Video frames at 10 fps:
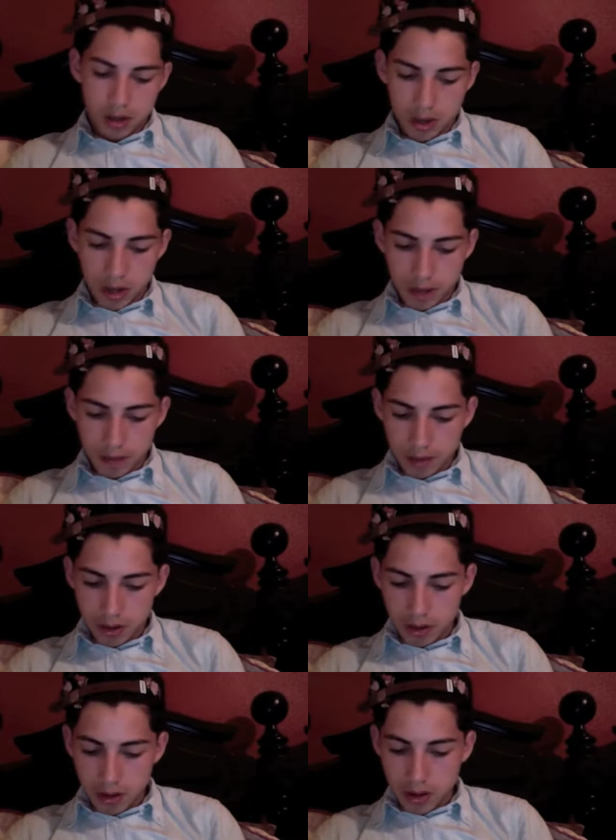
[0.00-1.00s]

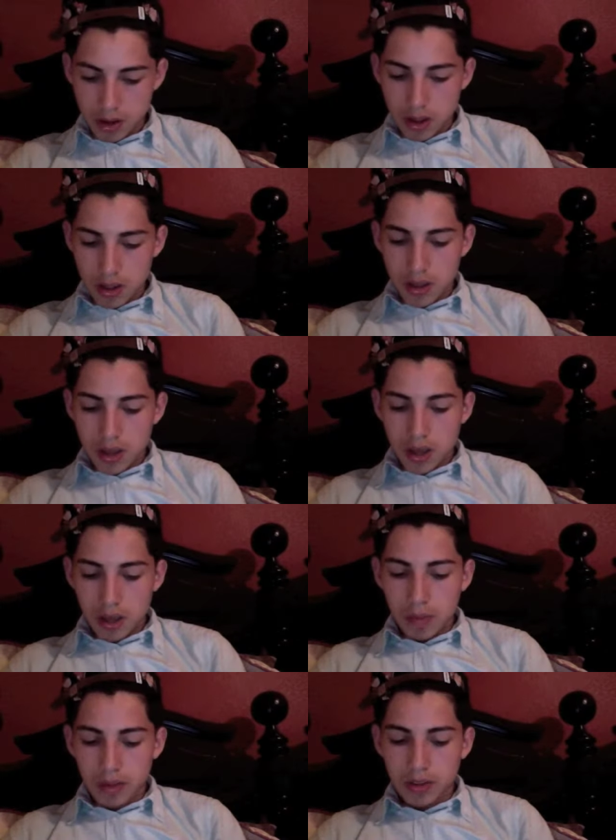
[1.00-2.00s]
11. I
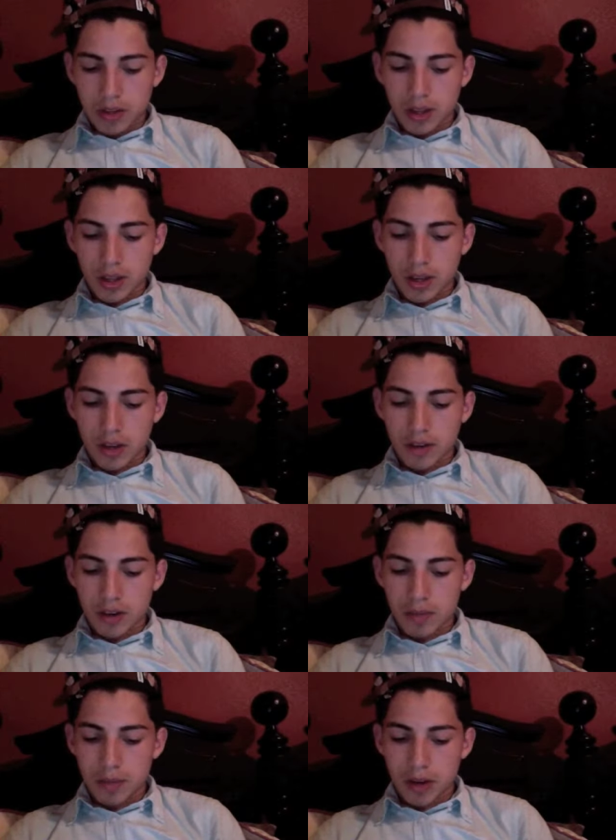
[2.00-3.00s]
basically covered
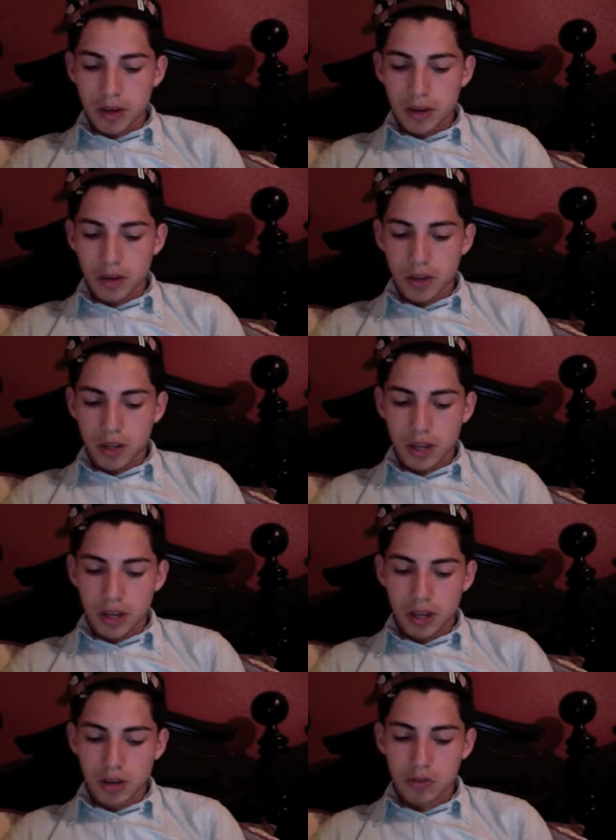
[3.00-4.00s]
it by knowing
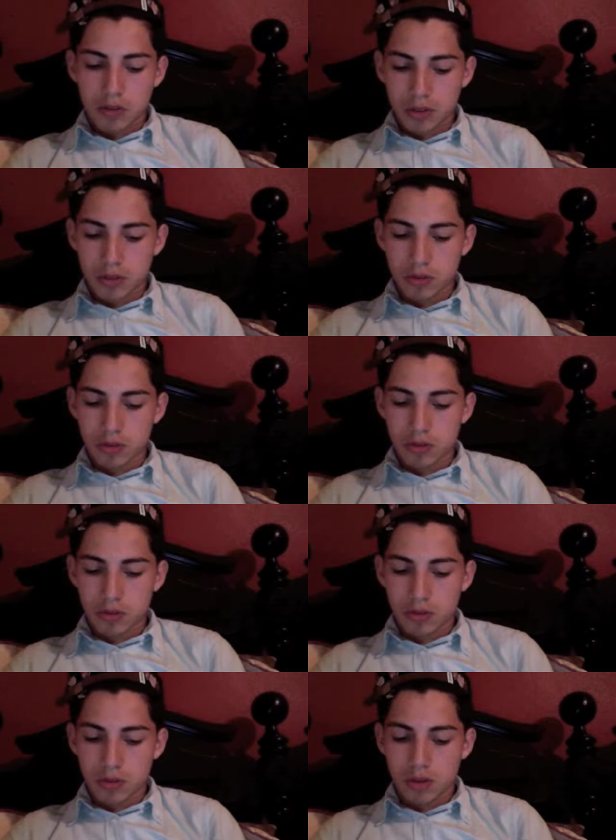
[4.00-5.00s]
how
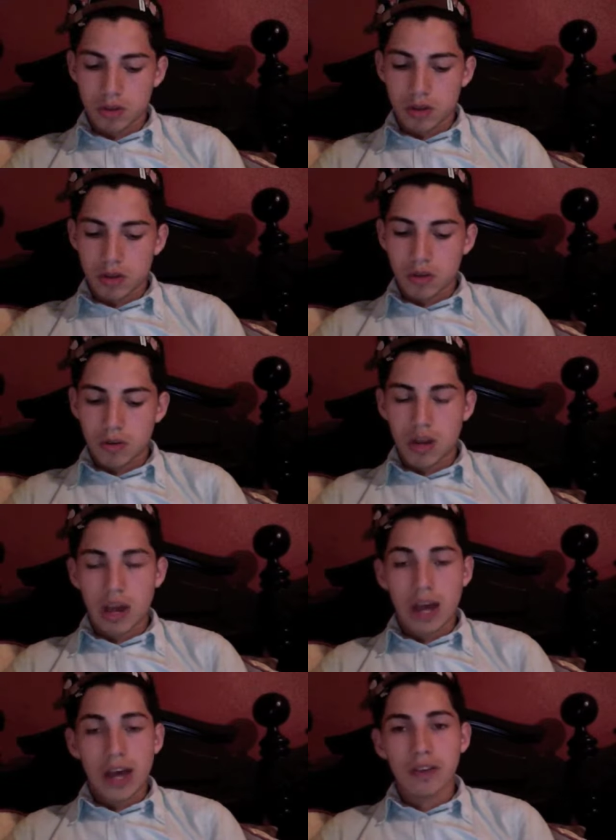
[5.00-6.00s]
to,
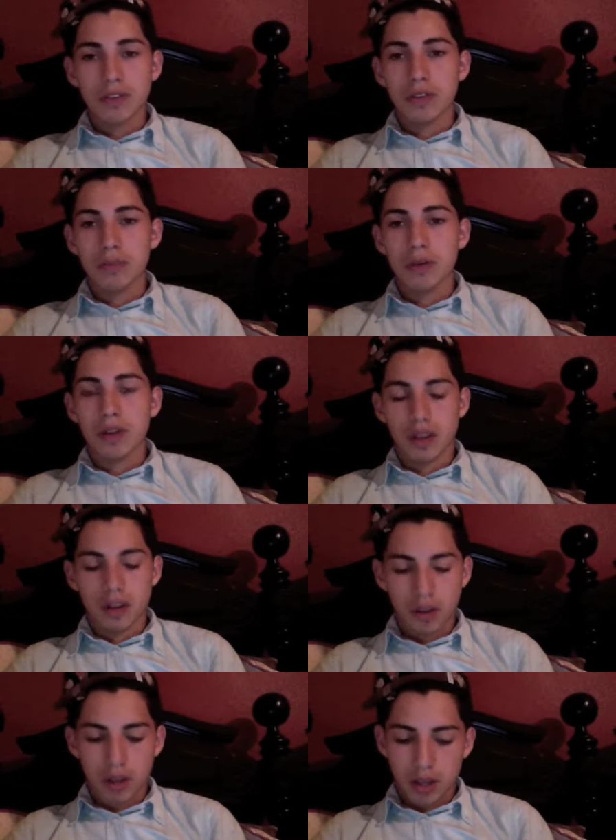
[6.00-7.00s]
not how to, but
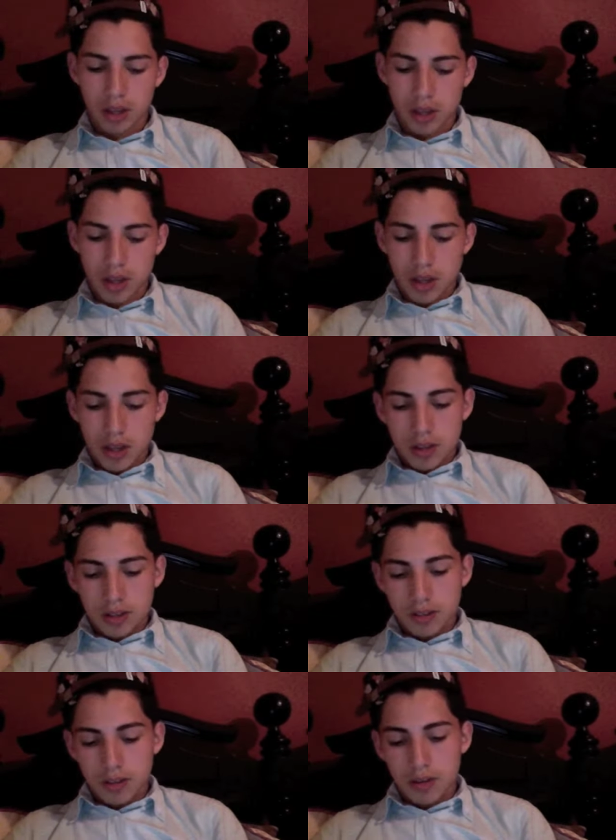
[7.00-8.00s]
knowing
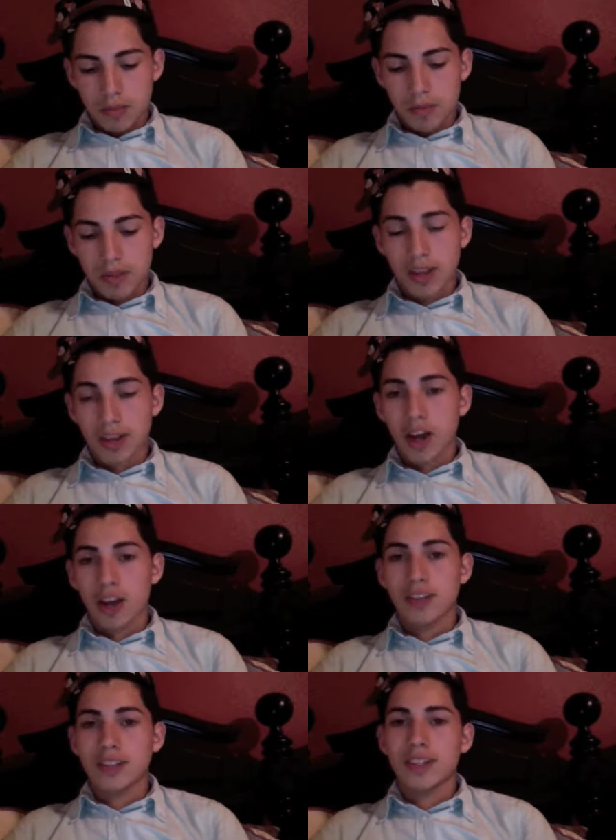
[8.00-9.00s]
some
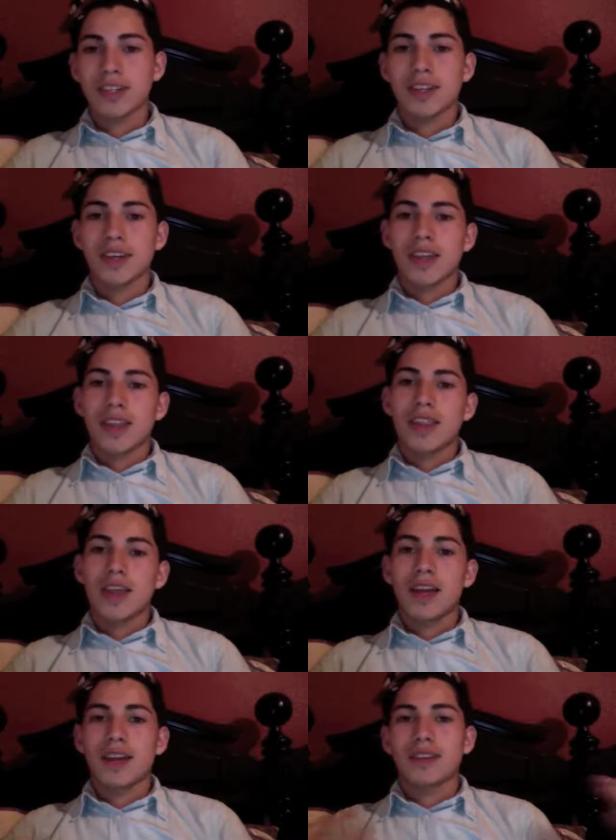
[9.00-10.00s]
technology
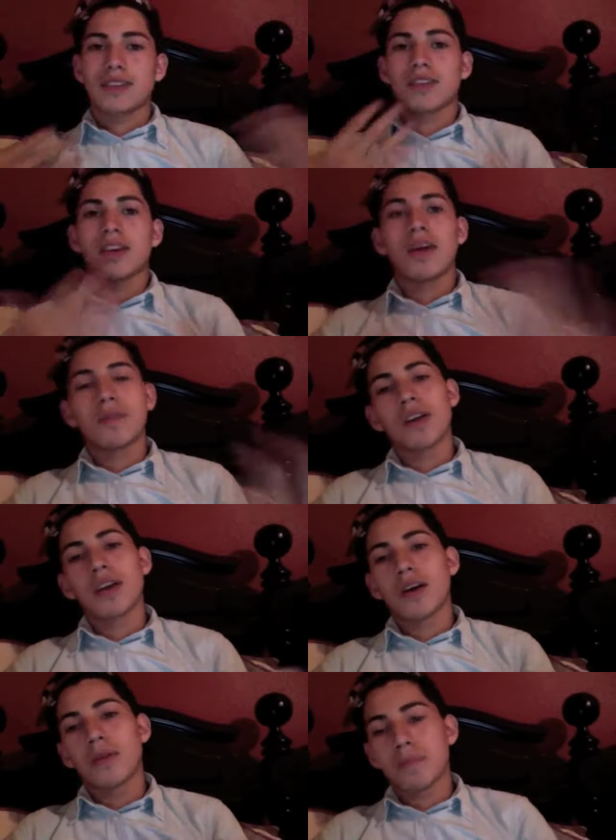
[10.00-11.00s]
that is coming
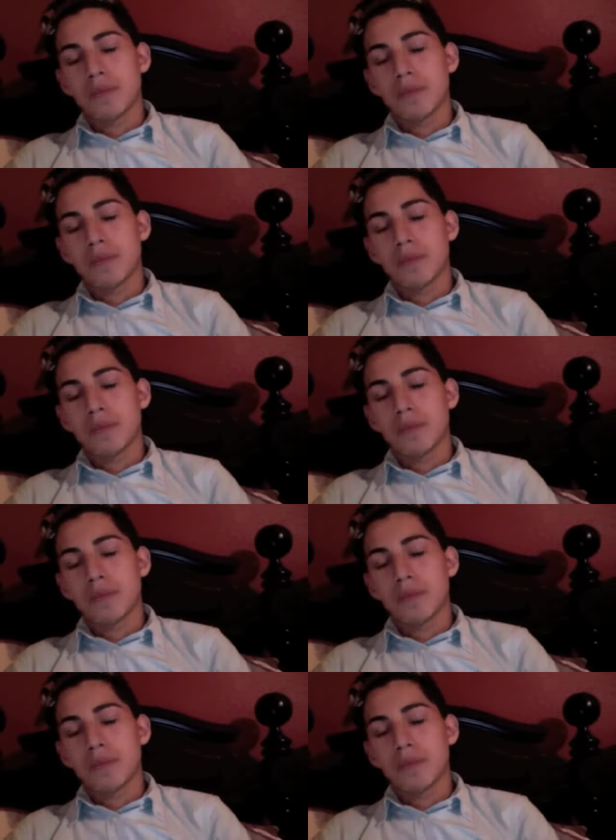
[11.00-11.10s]
up,